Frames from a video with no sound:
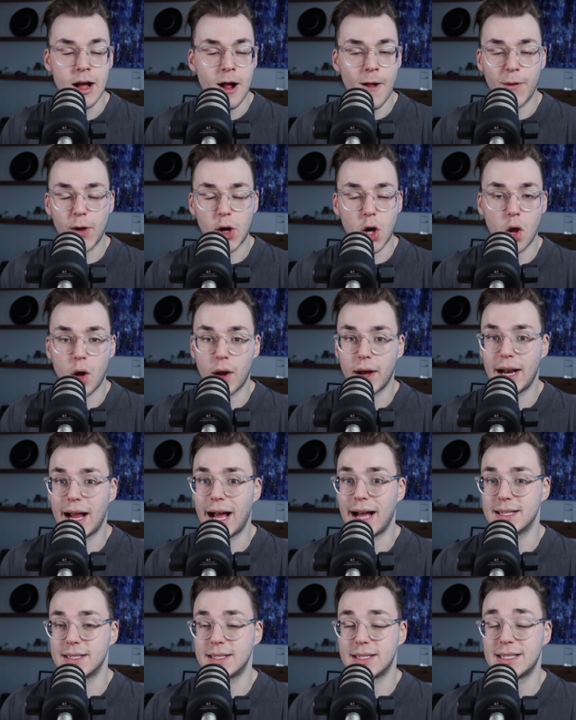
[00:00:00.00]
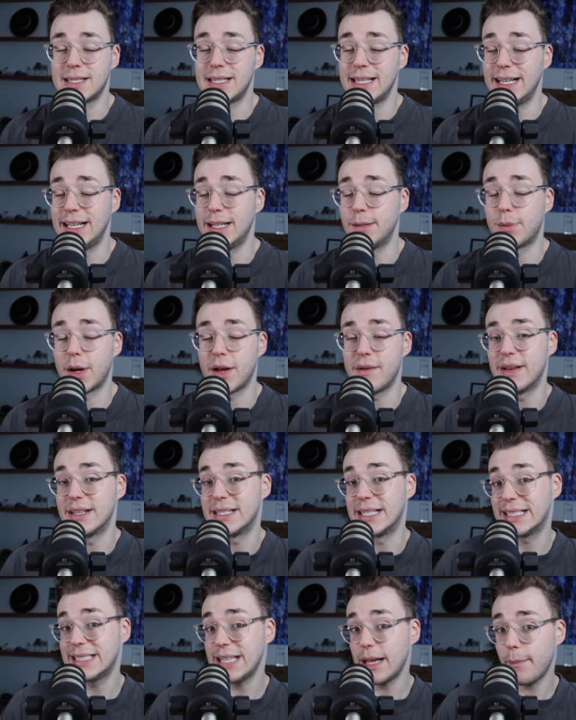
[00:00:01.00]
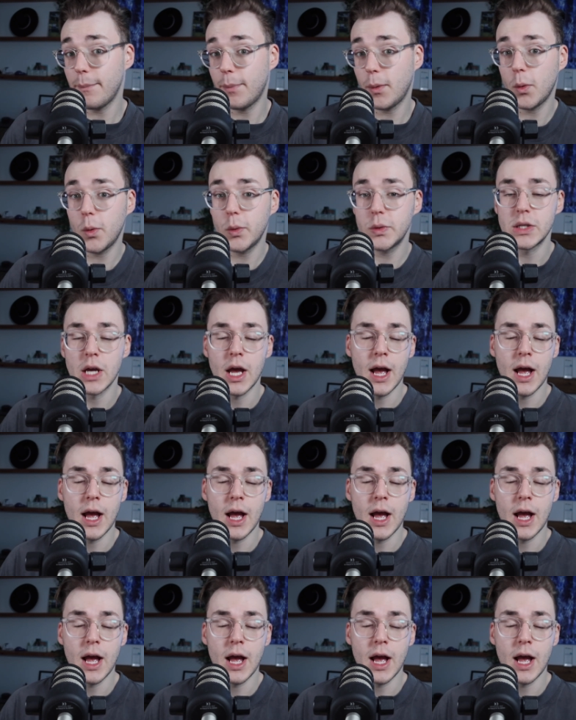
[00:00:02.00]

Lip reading: the client has seen previous examples,